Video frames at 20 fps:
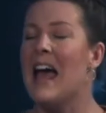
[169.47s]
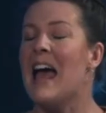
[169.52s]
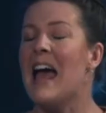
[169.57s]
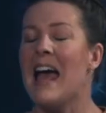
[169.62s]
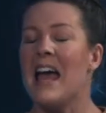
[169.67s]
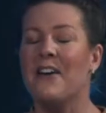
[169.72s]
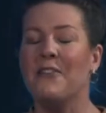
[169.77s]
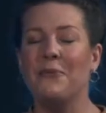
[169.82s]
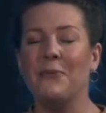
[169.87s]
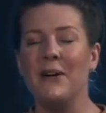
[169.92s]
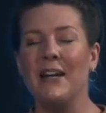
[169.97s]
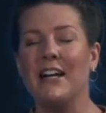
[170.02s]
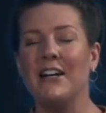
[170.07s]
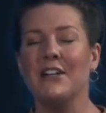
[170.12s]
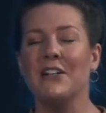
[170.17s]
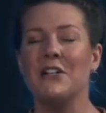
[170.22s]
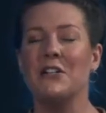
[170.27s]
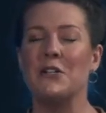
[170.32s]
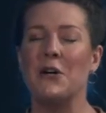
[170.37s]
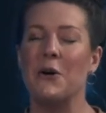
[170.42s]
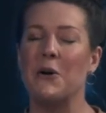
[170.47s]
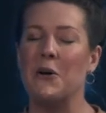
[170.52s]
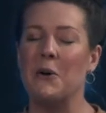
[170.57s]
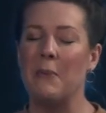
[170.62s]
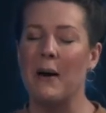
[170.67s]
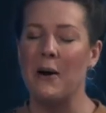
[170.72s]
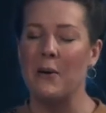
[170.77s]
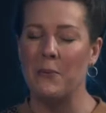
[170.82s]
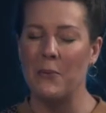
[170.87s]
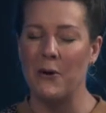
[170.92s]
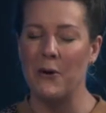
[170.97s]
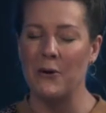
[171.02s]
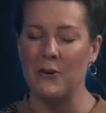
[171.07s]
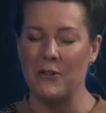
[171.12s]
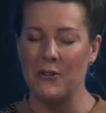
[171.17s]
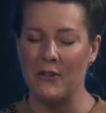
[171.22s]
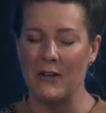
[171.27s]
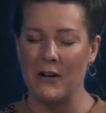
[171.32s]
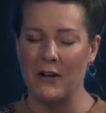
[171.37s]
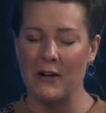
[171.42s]
if we're going to talk about woke
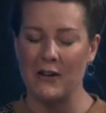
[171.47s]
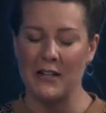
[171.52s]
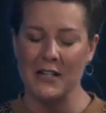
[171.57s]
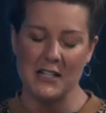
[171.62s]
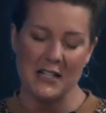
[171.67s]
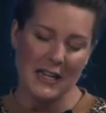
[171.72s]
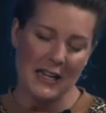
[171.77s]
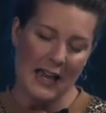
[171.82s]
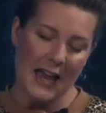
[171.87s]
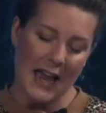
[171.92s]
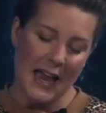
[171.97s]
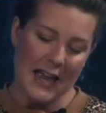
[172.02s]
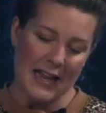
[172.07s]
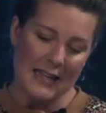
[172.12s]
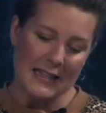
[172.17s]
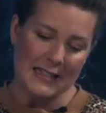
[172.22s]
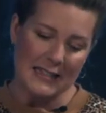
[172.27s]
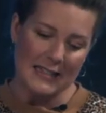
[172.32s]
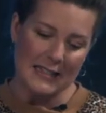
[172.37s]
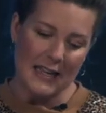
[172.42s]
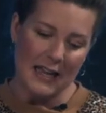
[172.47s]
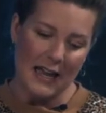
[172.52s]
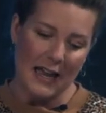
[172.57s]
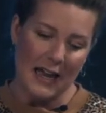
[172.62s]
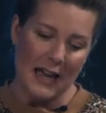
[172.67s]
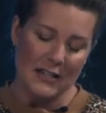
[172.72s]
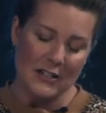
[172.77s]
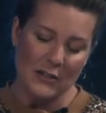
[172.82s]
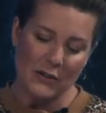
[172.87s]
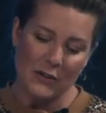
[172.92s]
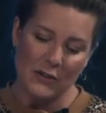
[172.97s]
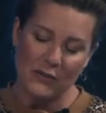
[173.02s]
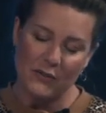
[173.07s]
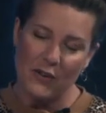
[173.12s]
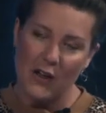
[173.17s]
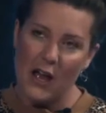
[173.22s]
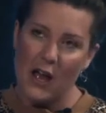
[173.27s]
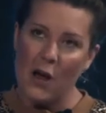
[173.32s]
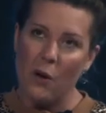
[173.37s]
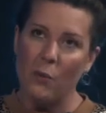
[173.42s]
theology as a sort of,
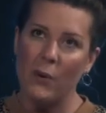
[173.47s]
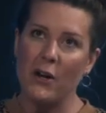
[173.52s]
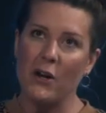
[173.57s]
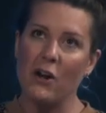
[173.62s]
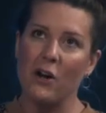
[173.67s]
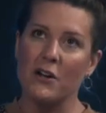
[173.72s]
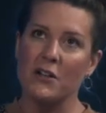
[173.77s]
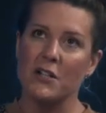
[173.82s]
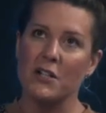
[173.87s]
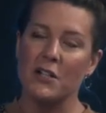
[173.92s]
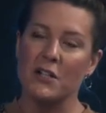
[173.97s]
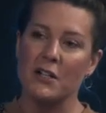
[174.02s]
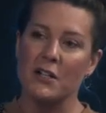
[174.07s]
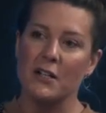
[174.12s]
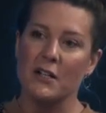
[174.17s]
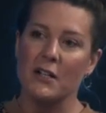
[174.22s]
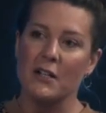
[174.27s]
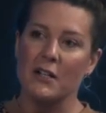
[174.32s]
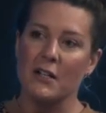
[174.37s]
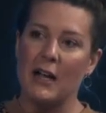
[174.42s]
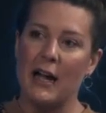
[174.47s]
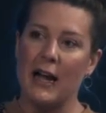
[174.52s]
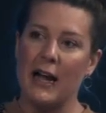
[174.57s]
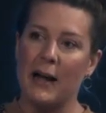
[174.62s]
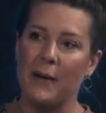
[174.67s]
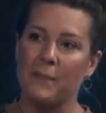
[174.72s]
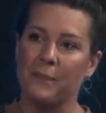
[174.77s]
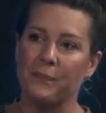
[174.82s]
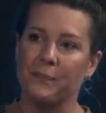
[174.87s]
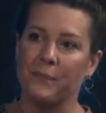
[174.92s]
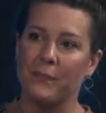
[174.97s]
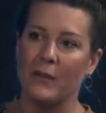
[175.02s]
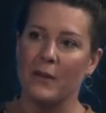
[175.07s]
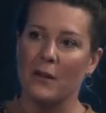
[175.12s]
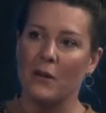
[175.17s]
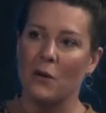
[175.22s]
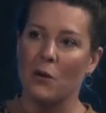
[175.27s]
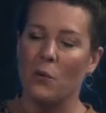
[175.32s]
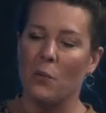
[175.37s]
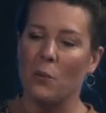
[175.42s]
we're not, um,
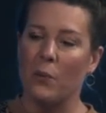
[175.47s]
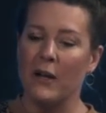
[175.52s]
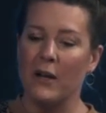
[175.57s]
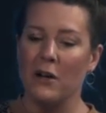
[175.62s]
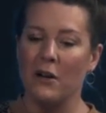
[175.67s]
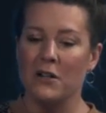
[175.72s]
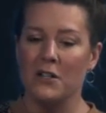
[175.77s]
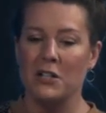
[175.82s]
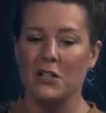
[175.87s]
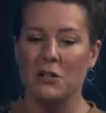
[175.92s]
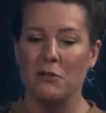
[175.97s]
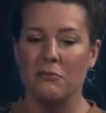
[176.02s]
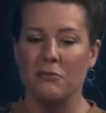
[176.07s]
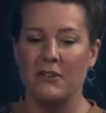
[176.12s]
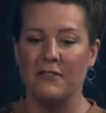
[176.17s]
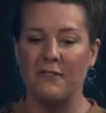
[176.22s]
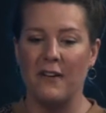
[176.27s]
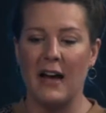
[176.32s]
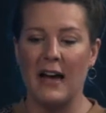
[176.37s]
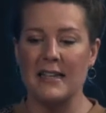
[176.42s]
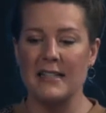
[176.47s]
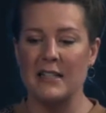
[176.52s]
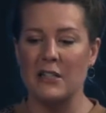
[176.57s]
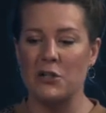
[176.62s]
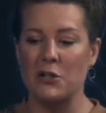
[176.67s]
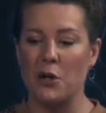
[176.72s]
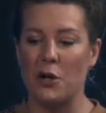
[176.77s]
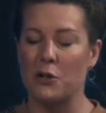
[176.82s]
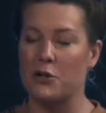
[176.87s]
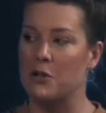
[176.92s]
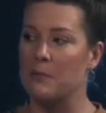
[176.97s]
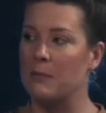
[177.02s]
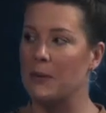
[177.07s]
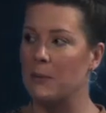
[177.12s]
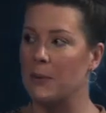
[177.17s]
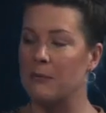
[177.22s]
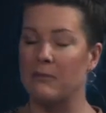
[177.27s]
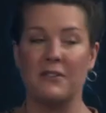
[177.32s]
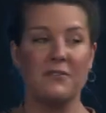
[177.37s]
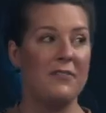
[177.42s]
we're not revising doctrine, but
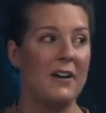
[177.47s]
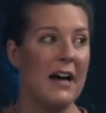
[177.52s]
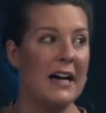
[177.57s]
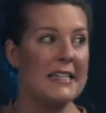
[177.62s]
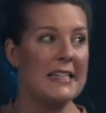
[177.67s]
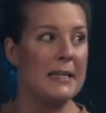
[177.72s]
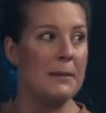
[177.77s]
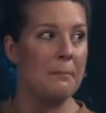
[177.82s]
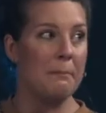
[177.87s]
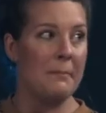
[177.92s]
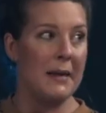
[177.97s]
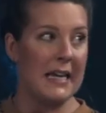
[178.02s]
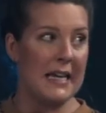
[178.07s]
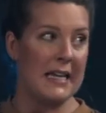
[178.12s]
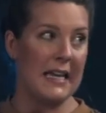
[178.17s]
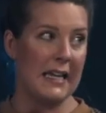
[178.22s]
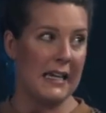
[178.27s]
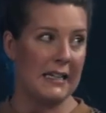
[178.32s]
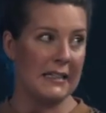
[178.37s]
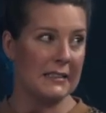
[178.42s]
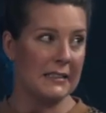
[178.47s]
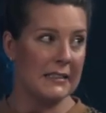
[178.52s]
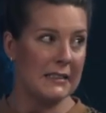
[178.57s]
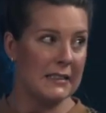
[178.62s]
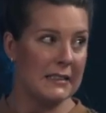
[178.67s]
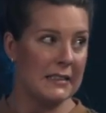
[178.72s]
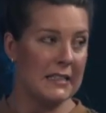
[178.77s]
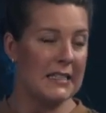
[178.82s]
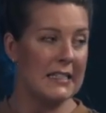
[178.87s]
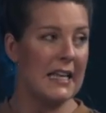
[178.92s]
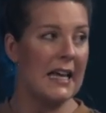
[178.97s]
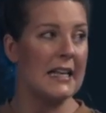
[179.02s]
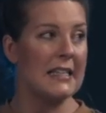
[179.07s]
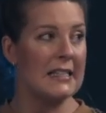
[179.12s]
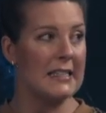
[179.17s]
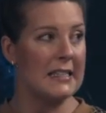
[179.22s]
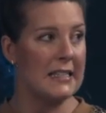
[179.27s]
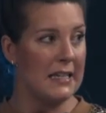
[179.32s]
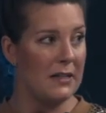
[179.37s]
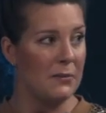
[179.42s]
we're revising meaning. Does that
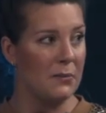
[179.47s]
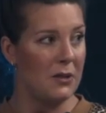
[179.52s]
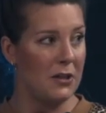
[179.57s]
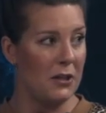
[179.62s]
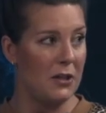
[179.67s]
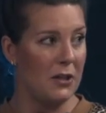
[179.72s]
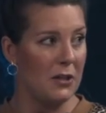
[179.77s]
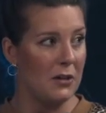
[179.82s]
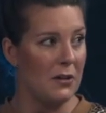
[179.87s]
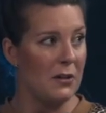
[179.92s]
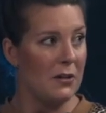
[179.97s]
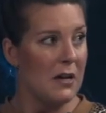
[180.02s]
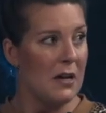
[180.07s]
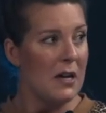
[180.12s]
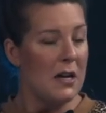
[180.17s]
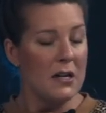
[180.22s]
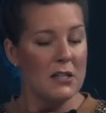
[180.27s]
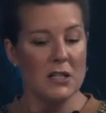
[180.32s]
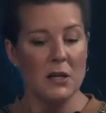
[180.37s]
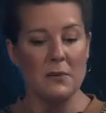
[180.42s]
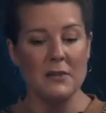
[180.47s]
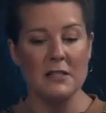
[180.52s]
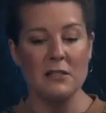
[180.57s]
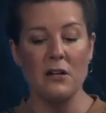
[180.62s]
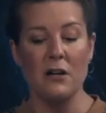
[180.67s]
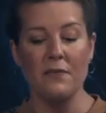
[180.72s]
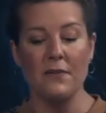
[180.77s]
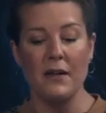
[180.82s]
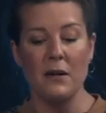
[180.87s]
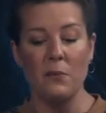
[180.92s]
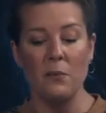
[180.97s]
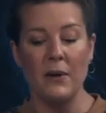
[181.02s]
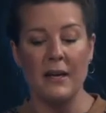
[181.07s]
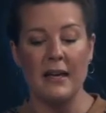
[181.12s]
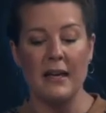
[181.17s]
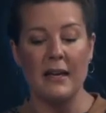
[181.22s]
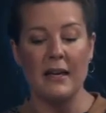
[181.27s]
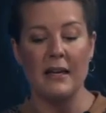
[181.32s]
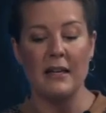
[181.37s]
sit with you? So it's not that we're